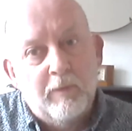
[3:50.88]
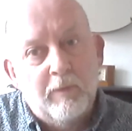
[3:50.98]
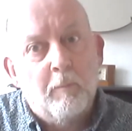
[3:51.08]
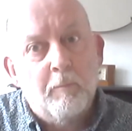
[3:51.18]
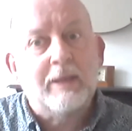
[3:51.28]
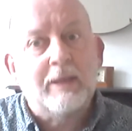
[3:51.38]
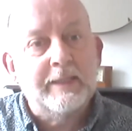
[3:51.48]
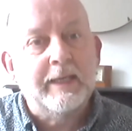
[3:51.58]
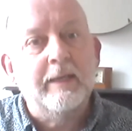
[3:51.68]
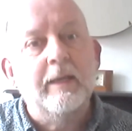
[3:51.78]
got
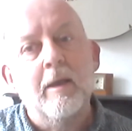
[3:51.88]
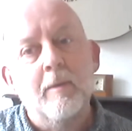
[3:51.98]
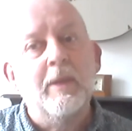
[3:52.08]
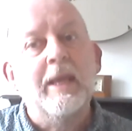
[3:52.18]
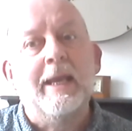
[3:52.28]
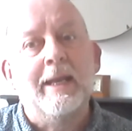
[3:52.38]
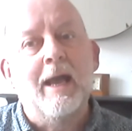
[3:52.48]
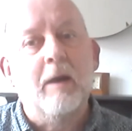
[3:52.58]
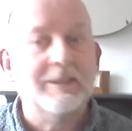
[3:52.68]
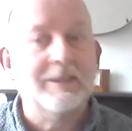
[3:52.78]
Brexit here
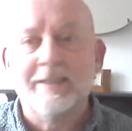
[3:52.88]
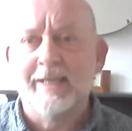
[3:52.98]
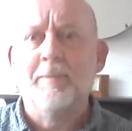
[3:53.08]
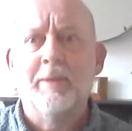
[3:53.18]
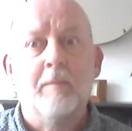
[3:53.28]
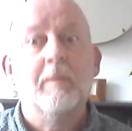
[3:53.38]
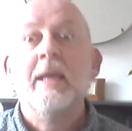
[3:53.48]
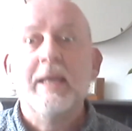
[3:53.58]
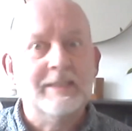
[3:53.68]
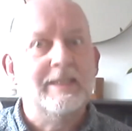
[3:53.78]
now. I was going to say coming up.
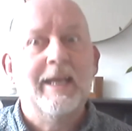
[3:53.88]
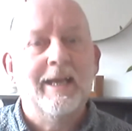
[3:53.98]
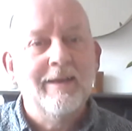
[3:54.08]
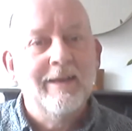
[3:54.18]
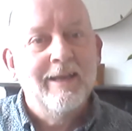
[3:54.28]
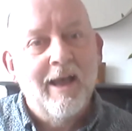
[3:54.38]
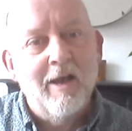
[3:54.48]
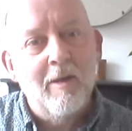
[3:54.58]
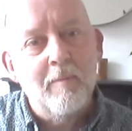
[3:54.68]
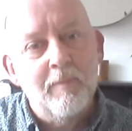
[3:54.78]
It's here.
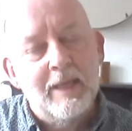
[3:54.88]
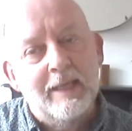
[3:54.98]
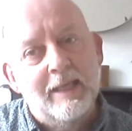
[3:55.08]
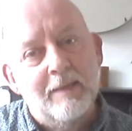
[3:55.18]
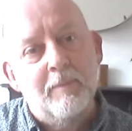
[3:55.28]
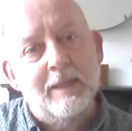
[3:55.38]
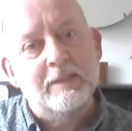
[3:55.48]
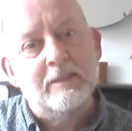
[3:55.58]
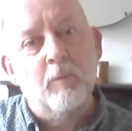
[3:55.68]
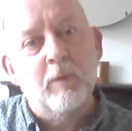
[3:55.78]
It
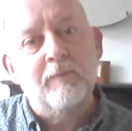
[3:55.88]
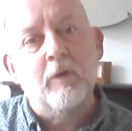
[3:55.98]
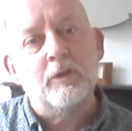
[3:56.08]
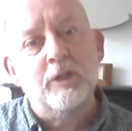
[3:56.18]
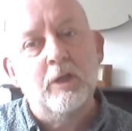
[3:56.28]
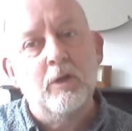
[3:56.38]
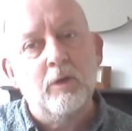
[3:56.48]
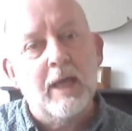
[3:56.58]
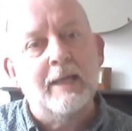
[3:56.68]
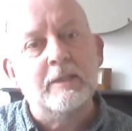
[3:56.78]
means that we've got to
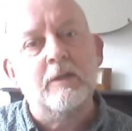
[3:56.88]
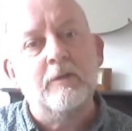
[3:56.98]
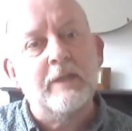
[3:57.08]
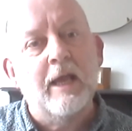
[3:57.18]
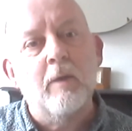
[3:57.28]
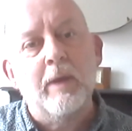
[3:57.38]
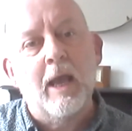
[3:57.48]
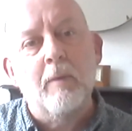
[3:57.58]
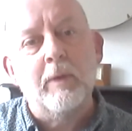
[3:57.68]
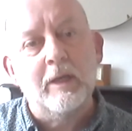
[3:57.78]
look at ourselves, how we're
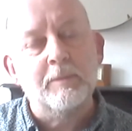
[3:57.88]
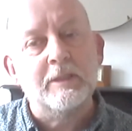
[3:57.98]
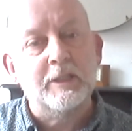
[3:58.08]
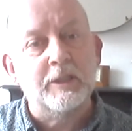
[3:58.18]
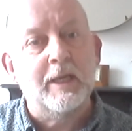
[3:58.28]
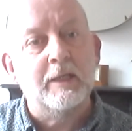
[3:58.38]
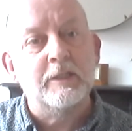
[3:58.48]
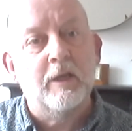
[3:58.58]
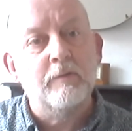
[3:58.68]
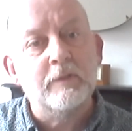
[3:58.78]
going to position
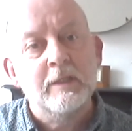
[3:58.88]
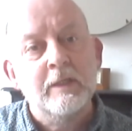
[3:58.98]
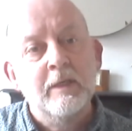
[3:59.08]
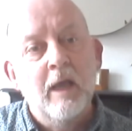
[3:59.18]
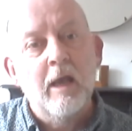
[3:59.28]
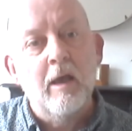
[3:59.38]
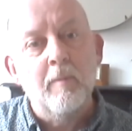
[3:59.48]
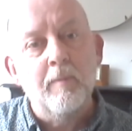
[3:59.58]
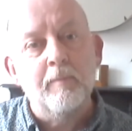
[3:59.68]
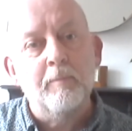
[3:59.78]
ourselves
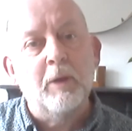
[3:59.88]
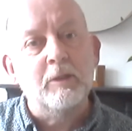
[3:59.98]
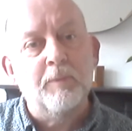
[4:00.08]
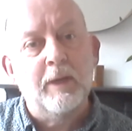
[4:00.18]
post